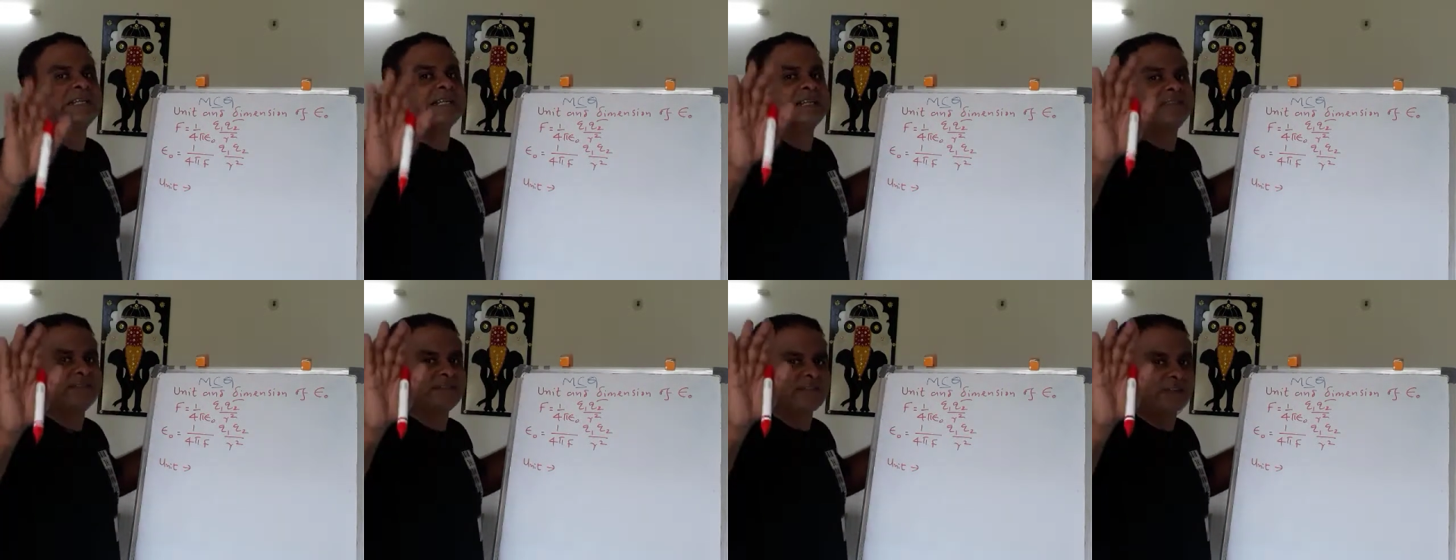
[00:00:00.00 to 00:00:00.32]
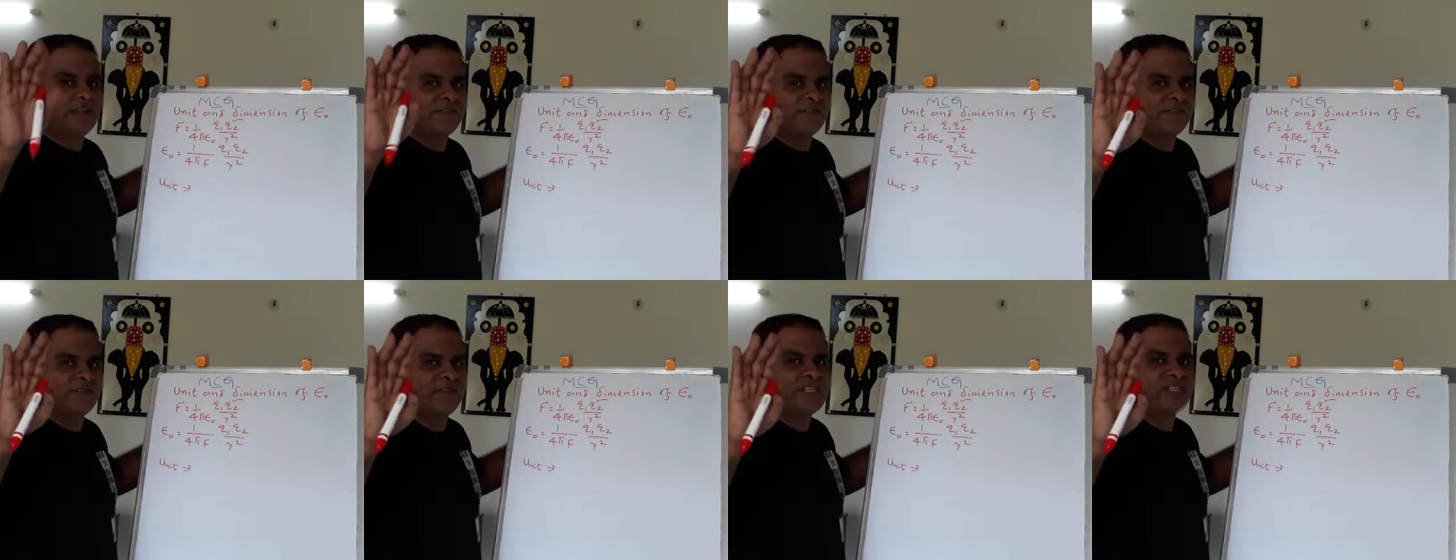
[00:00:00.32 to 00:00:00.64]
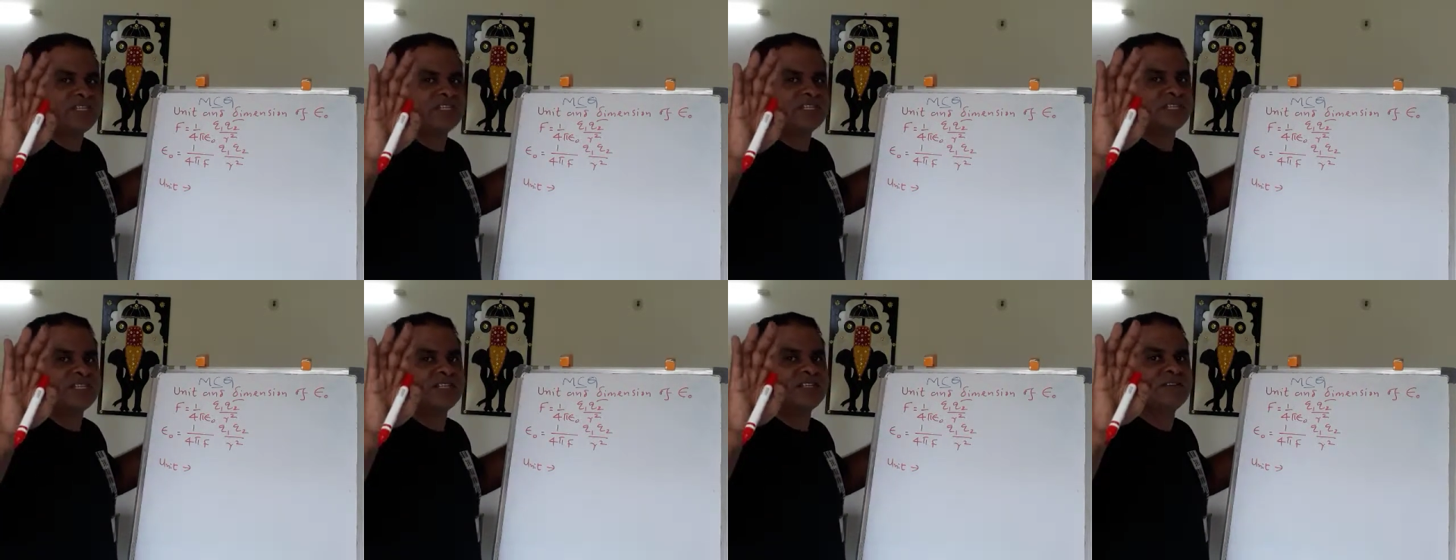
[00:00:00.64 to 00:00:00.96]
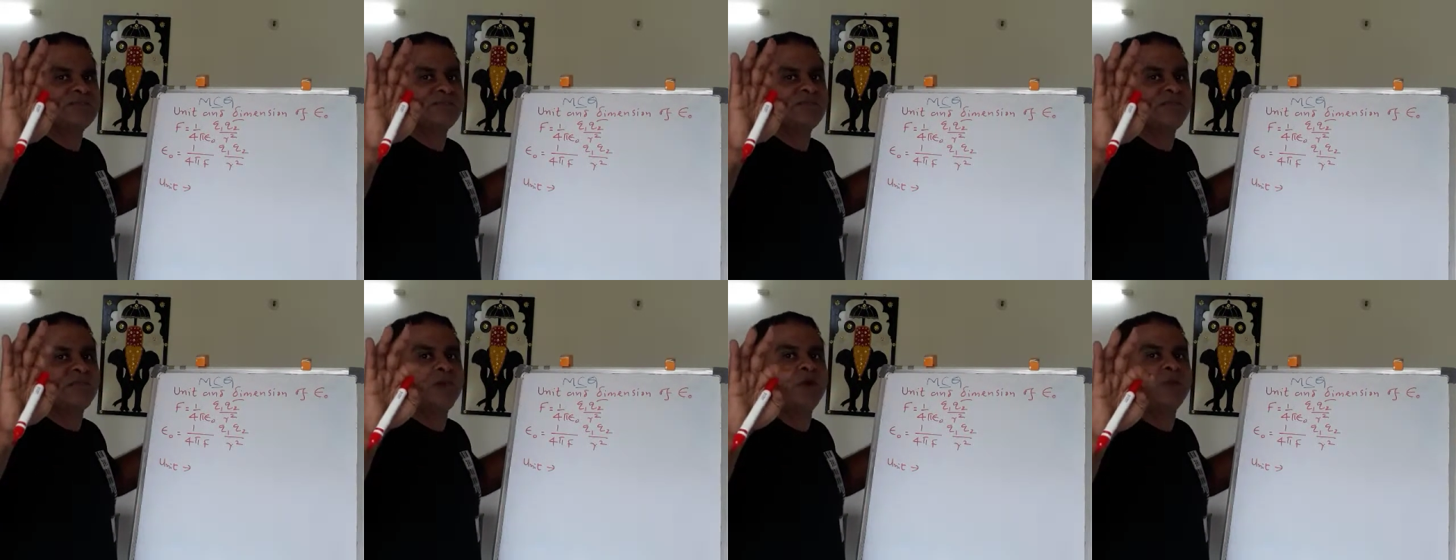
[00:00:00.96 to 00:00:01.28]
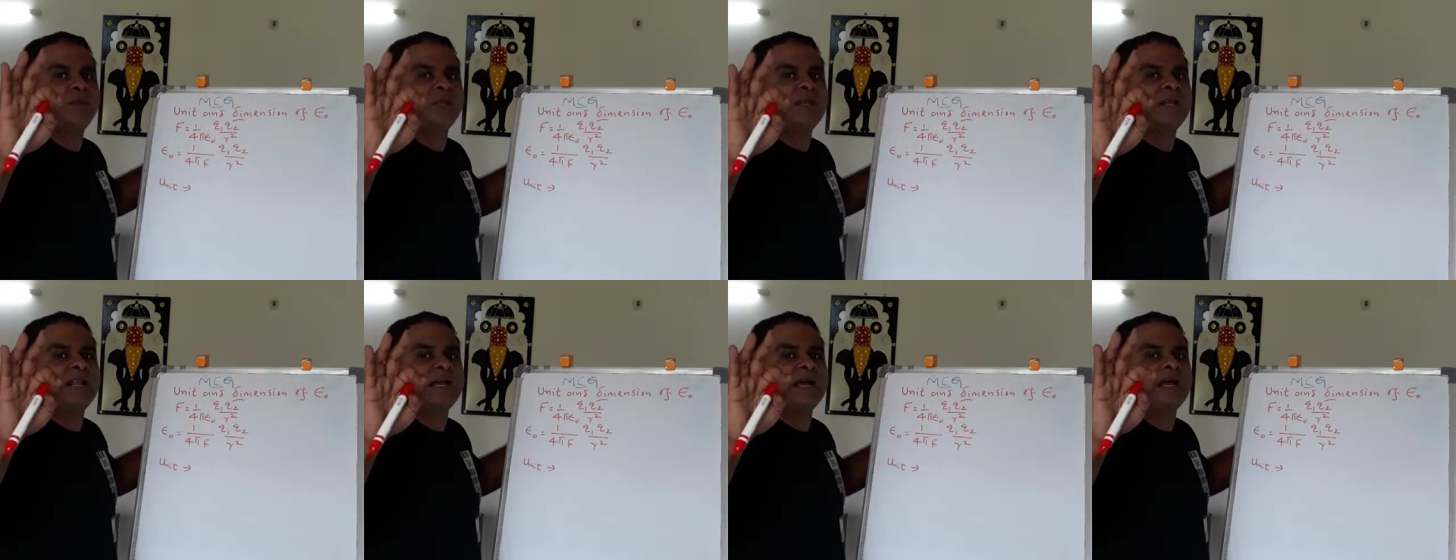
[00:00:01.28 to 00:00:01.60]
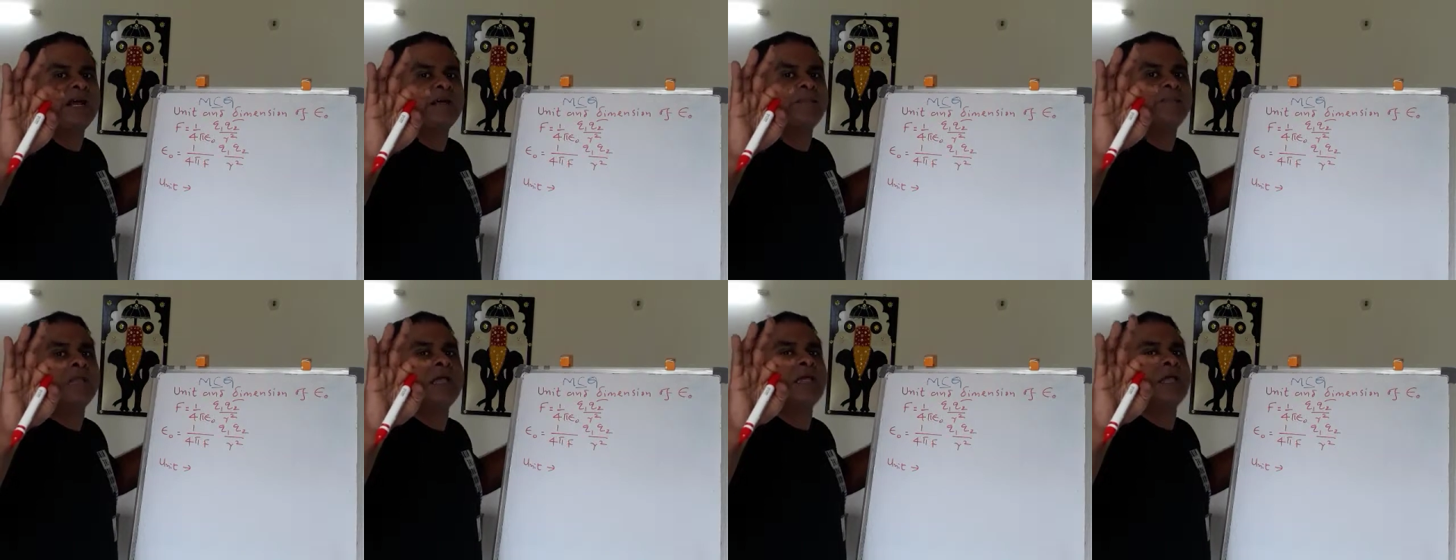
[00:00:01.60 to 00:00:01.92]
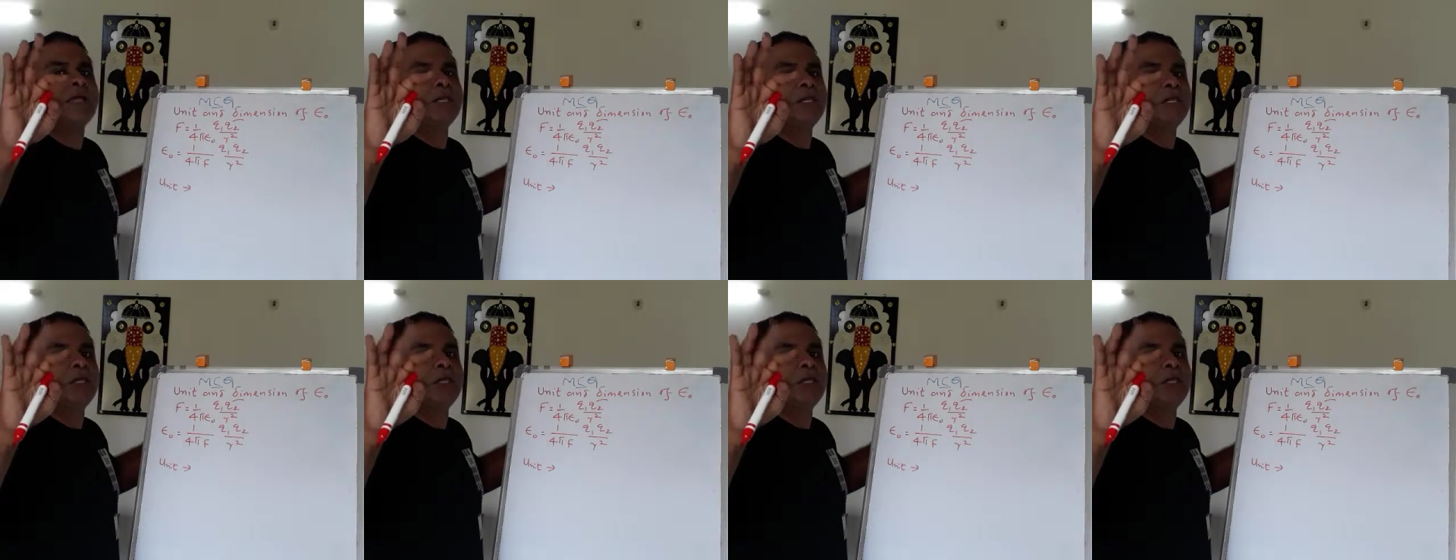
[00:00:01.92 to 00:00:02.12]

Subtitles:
It's definition, formula,